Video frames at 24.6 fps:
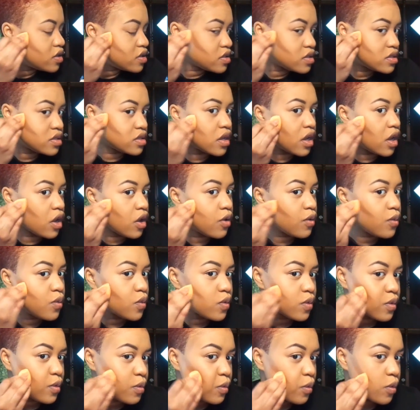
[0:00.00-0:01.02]
So
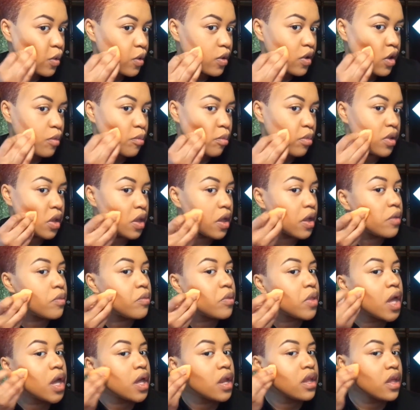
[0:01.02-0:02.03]
we're going to blend
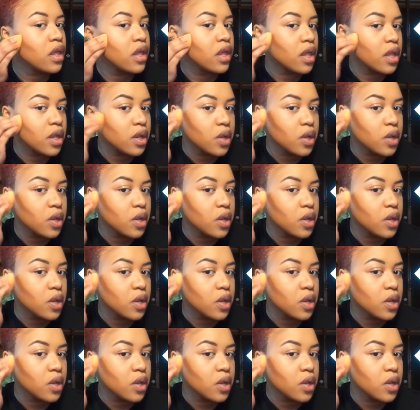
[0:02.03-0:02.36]
that in.